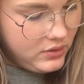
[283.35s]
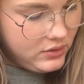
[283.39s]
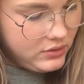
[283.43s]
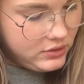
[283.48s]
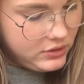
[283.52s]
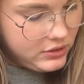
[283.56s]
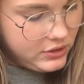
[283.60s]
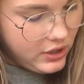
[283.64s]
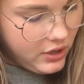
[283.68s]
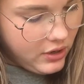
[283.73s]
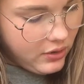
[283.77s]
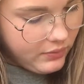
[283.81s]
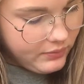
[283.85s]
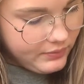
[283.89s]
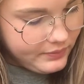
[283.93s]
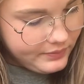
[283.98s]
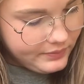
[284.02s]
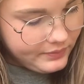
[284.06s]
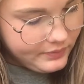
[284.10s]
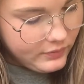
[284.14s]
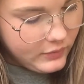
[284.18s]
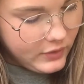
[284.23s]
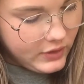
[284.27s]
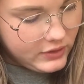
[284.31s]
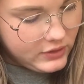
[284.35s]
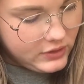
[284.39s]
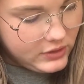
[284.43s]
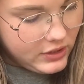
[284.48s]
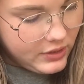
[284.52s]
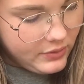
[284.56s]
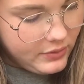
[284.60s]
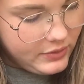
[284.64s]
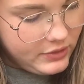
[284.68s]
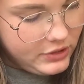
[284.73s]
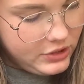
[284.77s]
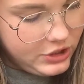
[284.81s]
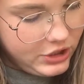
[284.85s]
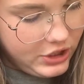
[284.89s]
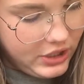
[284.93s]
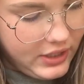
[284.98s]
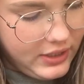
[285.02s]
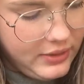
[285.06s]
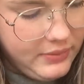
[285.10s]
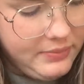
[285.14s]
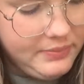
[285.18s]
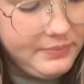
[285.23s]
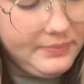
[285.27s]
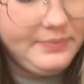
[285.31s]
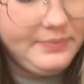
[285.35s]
So let's start with G.